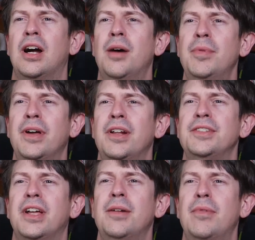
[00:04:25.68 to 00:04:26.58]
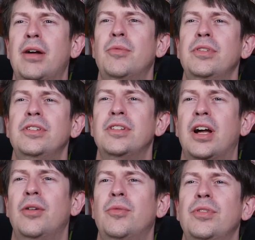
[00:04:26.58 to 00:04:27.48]
I'll be honest, I
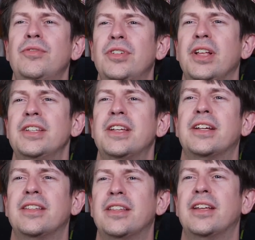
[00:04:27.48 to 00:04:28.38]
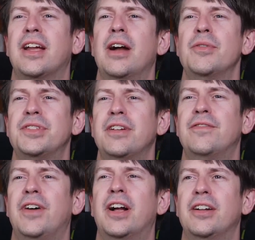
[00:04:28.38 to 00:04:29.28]
wouldn't realize that guy was saying
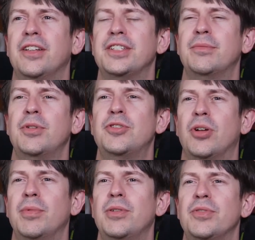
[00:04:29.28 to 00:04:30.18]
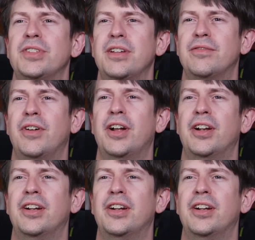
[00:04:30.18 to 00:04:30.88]
fire unless somebody told me he was saying fire.